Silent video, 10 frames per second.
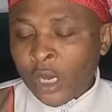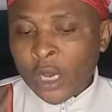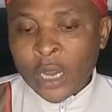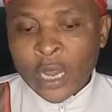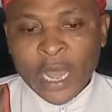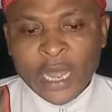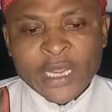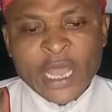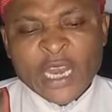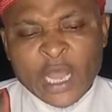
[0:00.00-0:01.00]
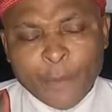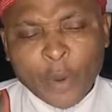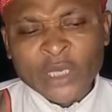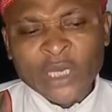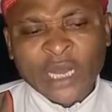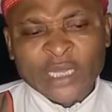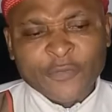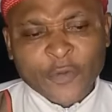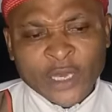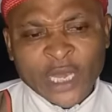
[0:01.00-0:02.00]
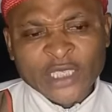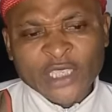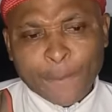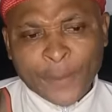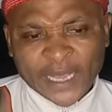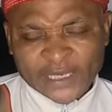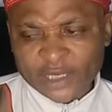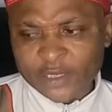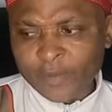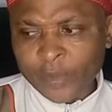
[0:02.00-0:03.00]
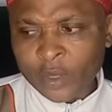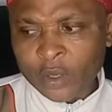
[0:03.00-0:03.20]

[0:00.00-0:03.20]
And anybody that forgets the past